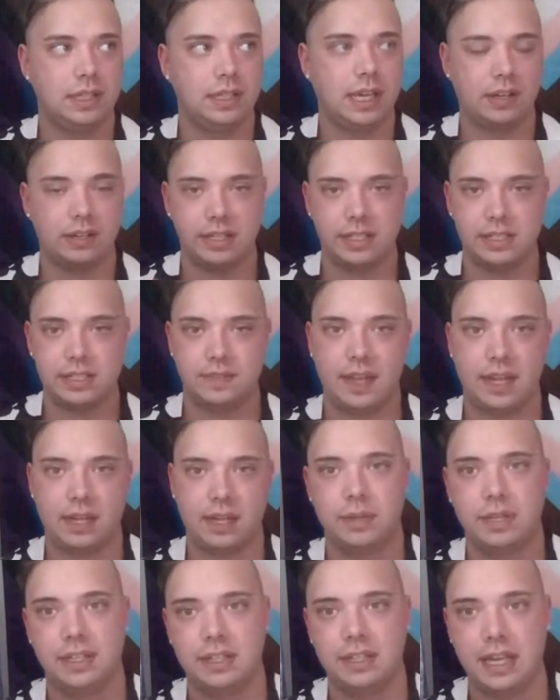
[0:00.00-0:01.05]
areas of
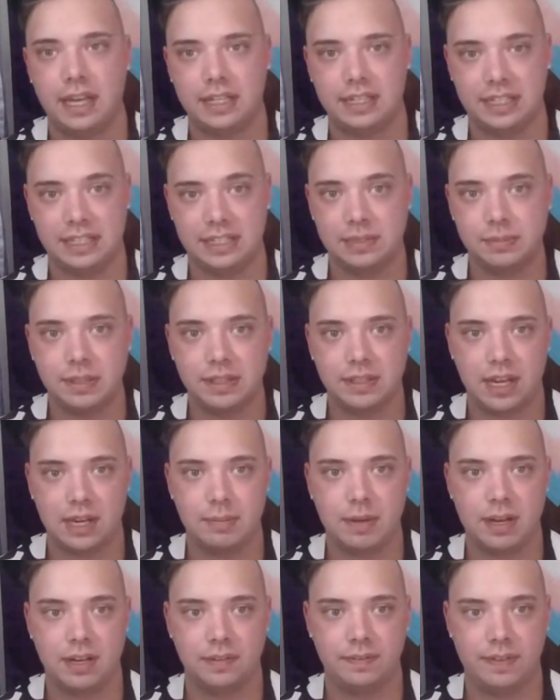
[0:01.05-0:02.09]
equity that needs to be thought
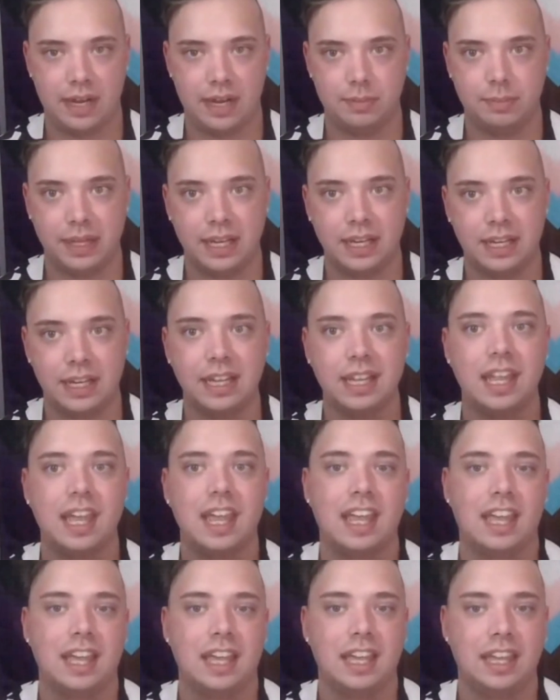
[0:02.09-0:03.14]
about in event planning.
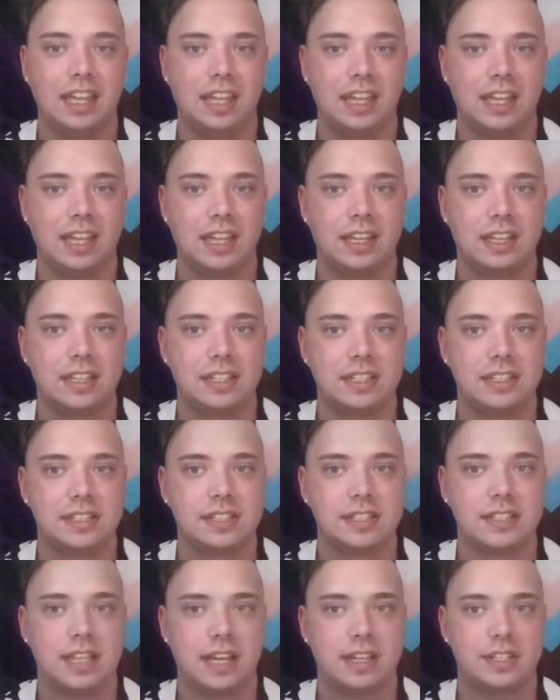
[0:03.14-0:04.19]
And
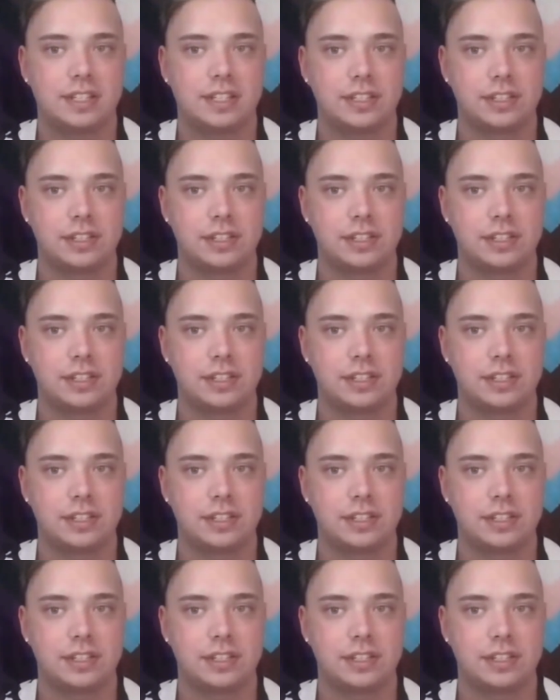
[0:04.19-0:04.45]
that is just